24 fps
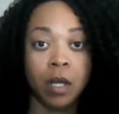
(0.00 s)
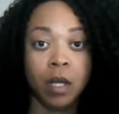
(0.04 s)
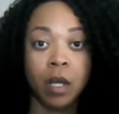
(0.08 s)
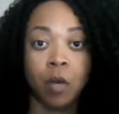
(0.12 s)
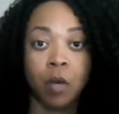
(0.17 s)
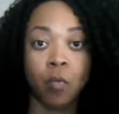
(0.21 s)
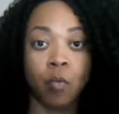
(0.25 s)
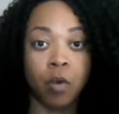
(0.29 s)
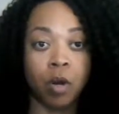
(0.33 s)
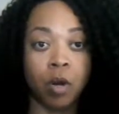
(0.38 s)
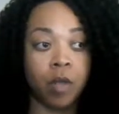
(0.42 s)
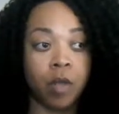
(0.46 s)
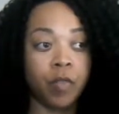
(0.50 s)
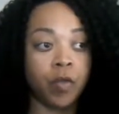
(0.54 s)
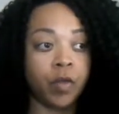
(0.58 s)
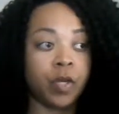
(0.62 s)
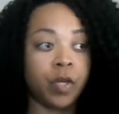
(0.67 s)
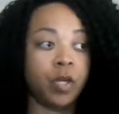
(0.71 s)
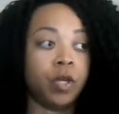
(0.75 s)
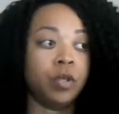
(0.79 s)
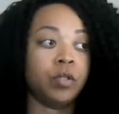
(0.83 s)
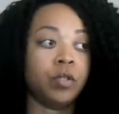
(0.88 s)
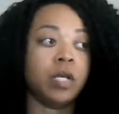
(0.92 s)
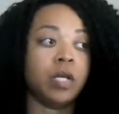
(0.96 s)
where the
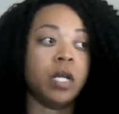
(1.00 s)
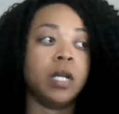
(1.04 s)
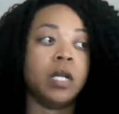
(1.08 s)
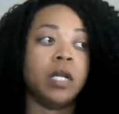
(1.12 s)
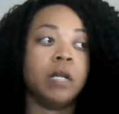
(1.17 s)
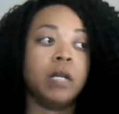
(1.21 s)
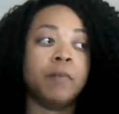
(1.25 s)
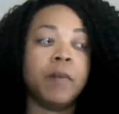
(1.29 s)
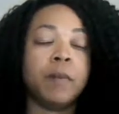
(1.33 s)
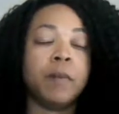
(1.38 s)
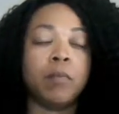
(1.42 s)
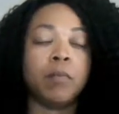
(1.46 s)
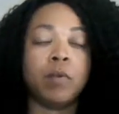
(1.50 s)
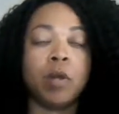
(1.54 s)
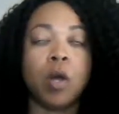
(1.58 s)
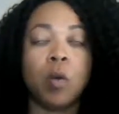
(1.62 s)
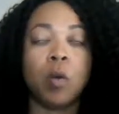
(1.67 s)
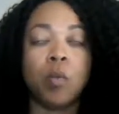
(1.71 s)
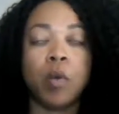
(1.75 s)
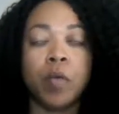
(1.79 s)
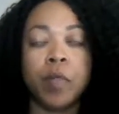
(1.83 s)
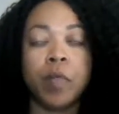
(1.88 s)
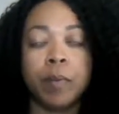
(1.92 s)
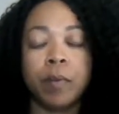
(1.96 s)
culture, and then people know
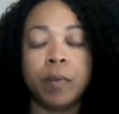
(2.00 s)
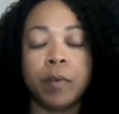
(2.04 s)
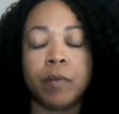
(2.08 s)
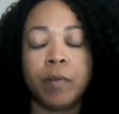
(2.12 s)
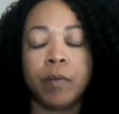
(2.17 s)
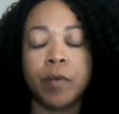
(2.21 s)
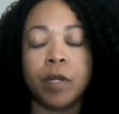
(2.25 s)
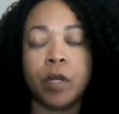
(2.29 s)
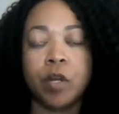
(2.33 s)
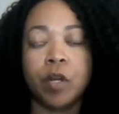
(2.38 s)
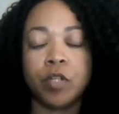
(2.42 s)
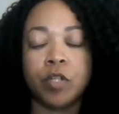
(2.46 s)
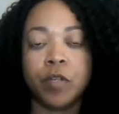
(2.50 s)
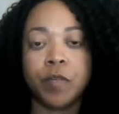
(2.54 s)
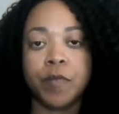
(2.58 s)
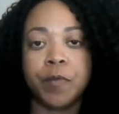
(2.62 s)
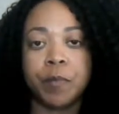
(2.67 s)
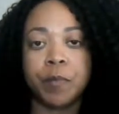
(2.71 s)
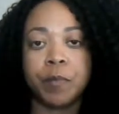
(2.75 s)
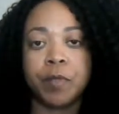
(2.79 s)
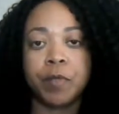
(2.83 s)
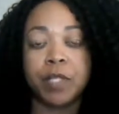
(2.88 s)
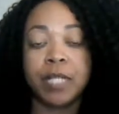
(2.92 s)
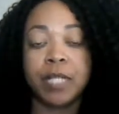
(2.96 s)
where the culture of
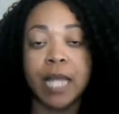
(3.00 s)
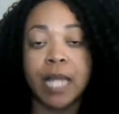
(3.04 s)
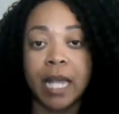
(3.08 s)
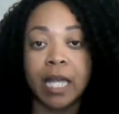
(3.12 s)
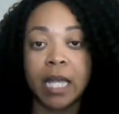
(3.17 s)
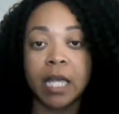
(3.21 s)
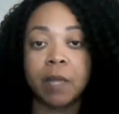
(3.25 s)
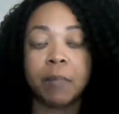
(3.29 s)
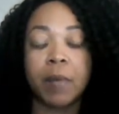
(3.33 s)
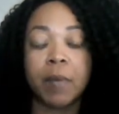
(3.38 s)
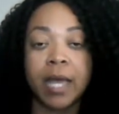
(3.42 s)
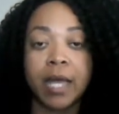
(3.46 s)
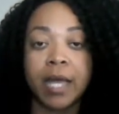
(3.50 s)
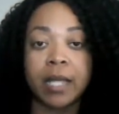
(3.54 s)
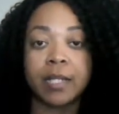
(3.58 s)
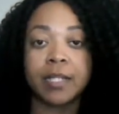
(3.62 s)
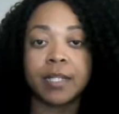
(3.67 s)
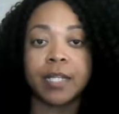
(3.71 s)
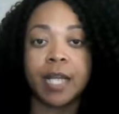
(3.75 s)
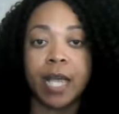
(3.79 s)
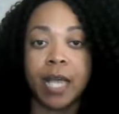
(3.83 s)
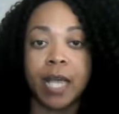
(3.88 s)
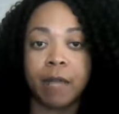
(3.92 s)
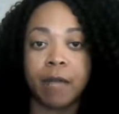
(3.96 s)
the sagging
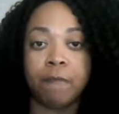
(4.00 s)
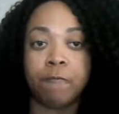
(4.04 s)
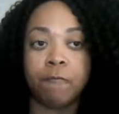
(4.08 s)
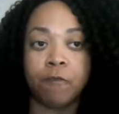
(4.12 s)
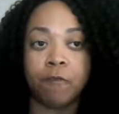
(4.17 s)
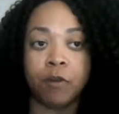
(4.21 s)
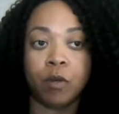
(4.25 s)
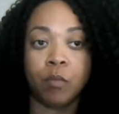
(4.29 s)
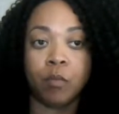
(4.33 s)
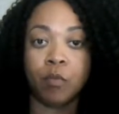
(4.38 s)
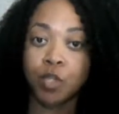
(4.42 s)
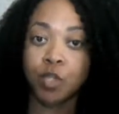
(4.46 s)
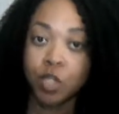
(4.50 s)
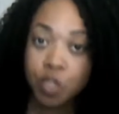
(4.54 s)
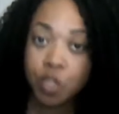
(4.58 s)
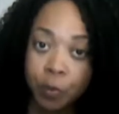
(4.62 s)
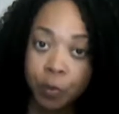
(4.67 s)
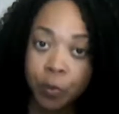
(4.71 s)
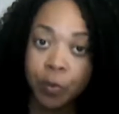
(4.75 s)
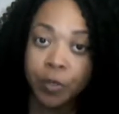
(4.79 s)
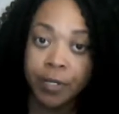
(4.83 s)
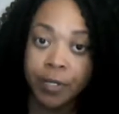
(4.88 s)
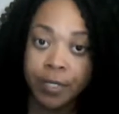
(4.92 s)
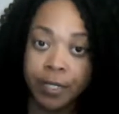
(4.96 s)
pants came from, which is
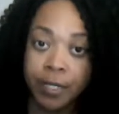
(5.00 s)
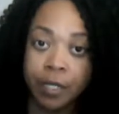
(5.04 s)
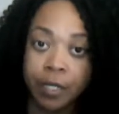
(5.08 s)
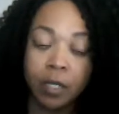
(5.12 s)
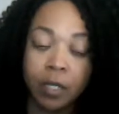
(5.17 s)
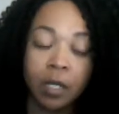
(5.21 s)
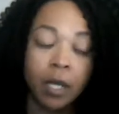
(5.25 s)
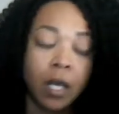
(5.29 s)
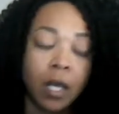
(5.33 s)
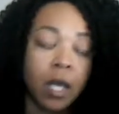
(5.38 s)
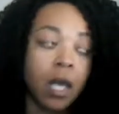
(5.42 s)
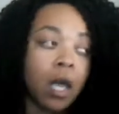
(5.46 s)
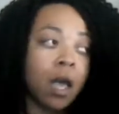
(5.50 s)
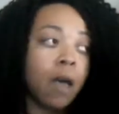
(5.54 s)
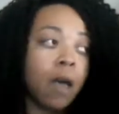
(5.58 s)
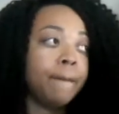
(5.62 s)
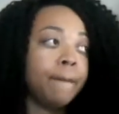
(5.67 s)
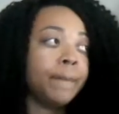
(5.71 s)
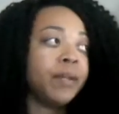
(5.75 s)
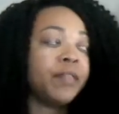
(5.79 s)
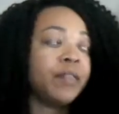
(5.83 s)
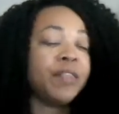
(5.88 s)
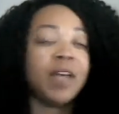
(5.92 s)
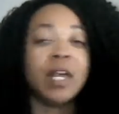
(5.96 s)
prison,
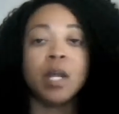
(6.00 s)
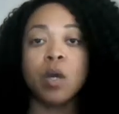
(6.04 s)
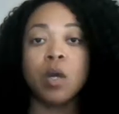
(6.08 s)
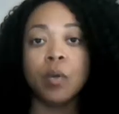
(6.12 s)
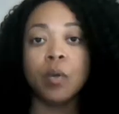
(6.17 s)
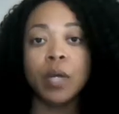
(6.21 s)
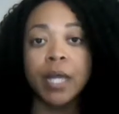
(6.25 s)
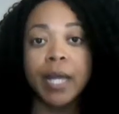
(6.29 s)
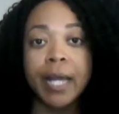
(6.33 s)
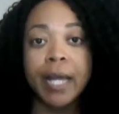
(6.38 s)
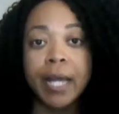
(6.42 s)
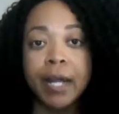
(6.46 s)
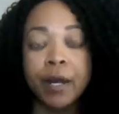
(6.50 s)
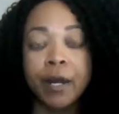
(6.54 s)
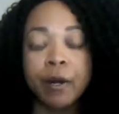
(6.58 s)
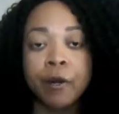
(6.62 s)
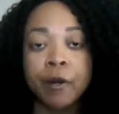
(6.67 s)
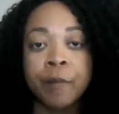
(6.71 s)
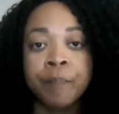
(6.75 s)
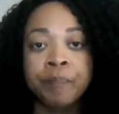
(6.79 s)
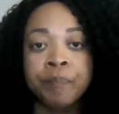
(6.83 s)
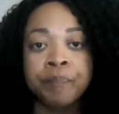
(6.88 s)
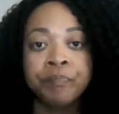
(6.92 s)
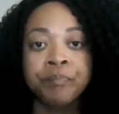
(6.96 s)
but they don't
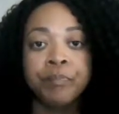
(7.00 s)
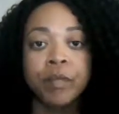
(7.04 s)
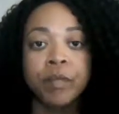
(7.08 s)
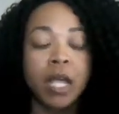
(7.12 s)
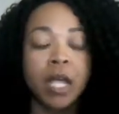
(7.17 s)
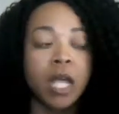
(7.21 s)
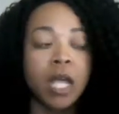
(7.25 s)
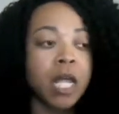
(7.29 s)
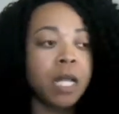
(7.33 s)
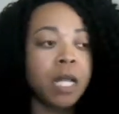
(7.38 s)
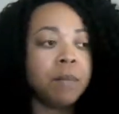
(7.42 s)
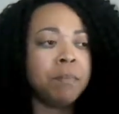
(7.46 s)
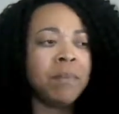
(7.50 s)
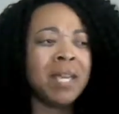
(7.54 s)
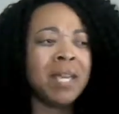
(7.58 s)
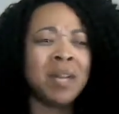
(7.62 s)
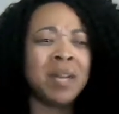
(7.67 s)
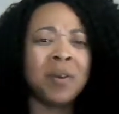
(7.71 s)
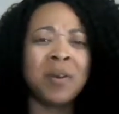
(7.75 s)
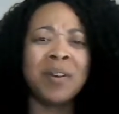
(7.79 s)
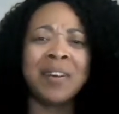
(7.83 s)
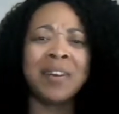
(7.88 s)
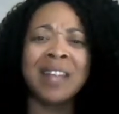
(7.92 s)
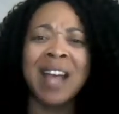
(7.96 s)
care. And
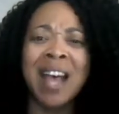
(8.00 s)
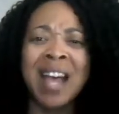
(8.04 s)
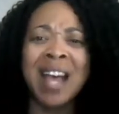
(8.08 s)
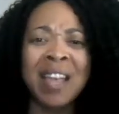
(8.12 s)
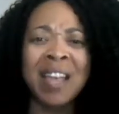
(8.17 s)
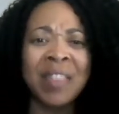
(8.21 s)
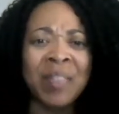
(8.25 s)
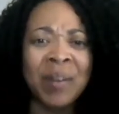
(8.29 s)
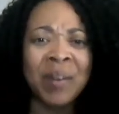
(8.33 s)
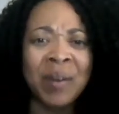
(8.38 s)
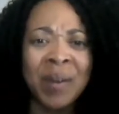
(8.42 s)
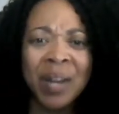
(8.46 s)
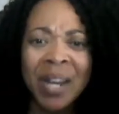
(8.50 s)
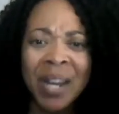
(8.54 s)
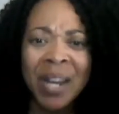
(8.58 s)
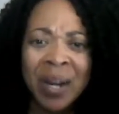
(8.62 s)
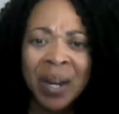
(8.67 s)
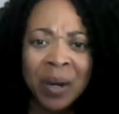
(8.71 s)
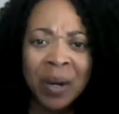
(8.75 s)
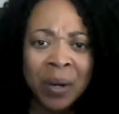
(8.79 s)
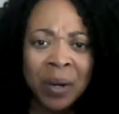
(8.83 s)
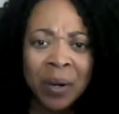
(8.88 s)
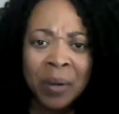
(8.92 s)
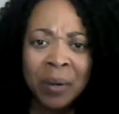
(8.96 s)
men are dyeing their
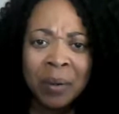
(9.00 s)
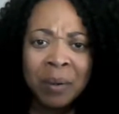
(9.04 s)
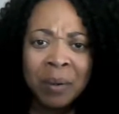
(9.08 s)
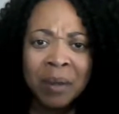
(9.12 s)
hair,